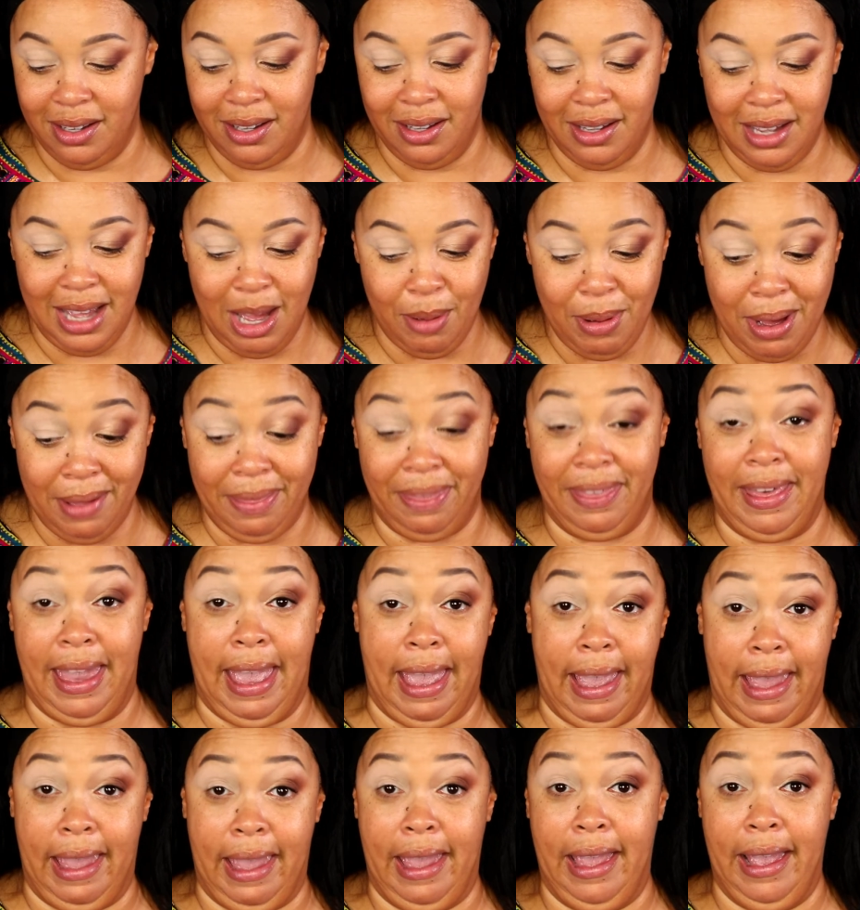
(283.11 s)
How about
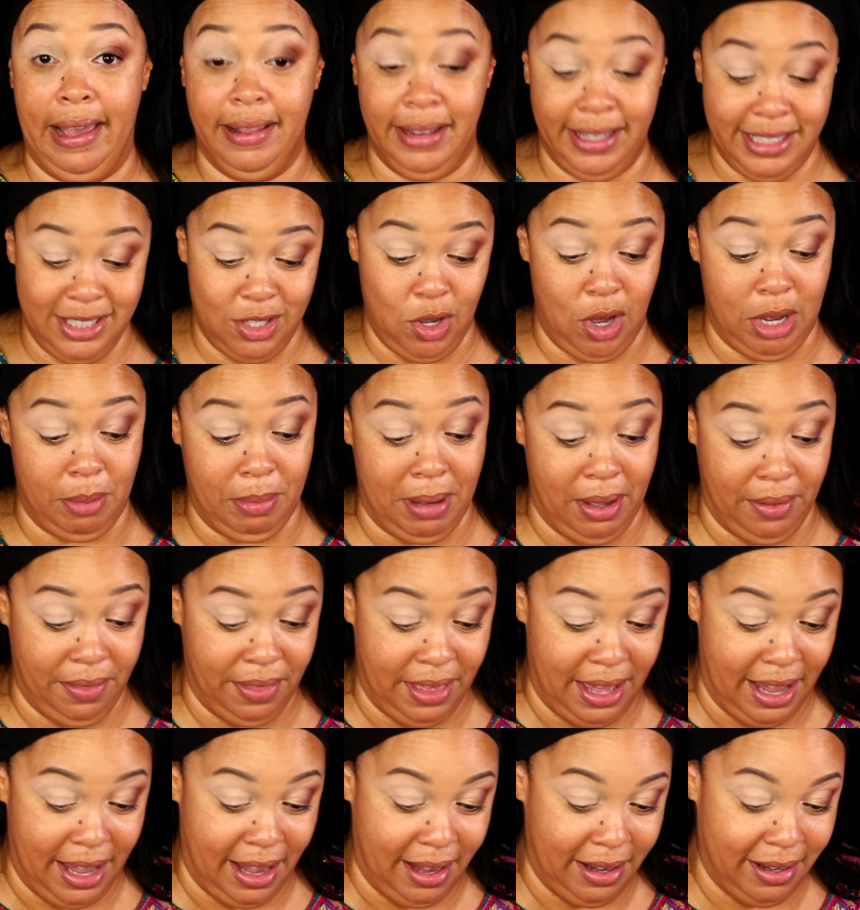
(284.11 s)
that? Let's talk about
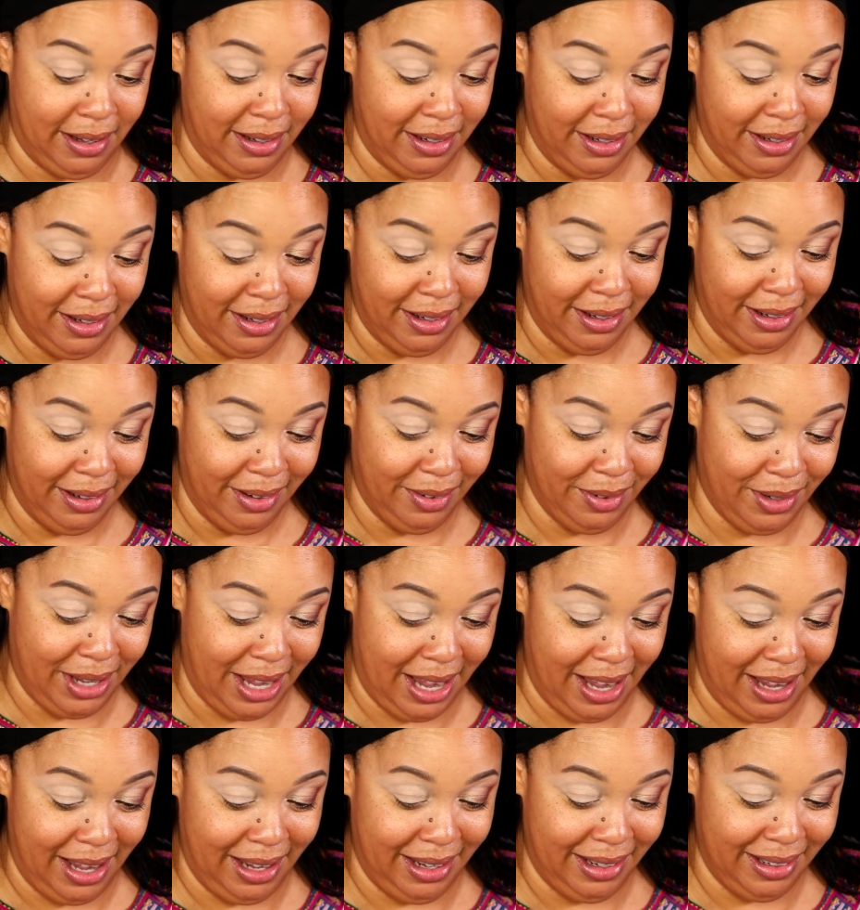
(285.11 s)
that,
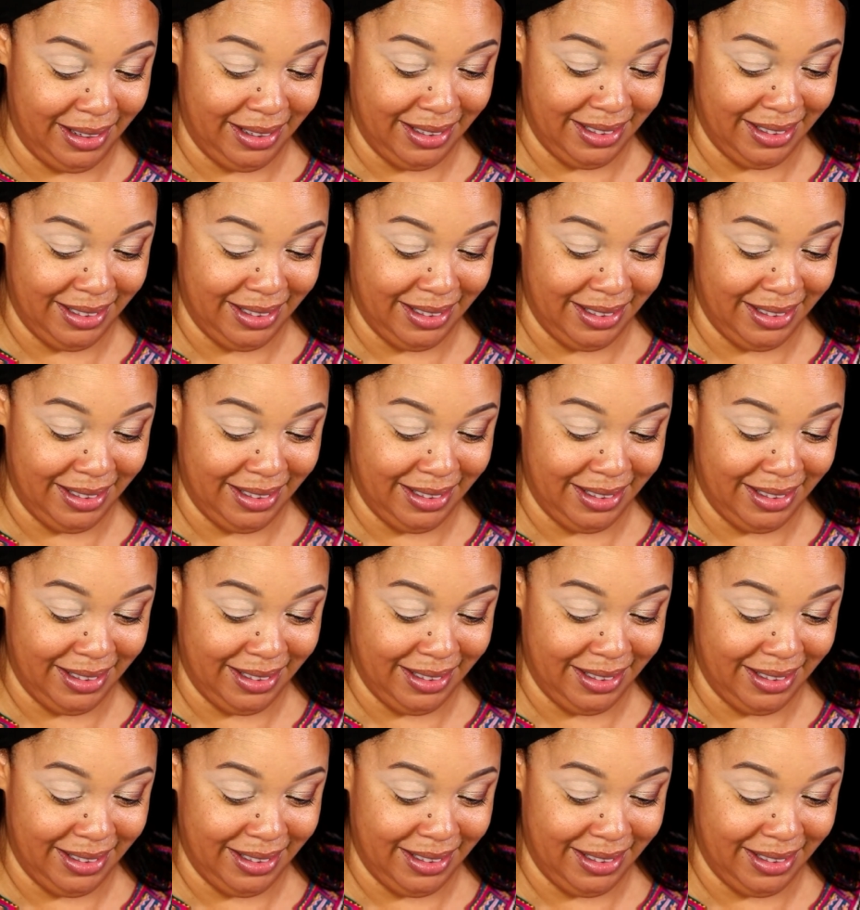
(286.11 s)
okay?